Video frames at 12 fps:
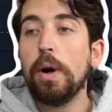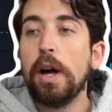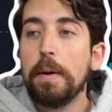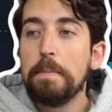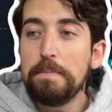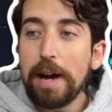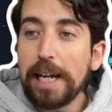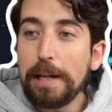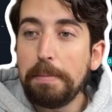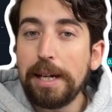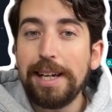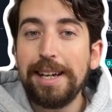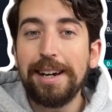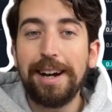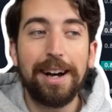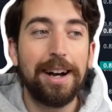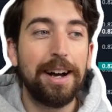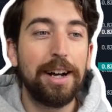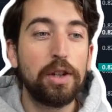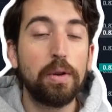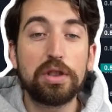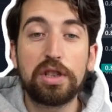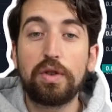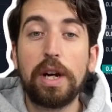Maybe your
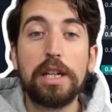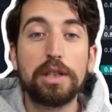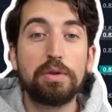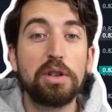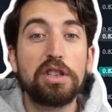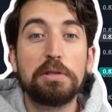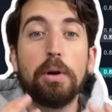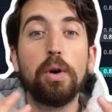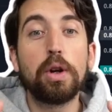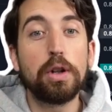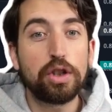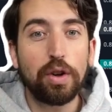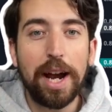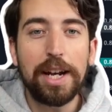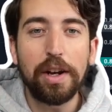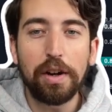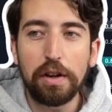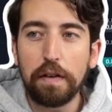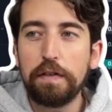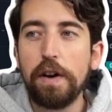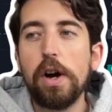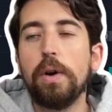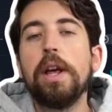screen is really small. You're trading on your phone.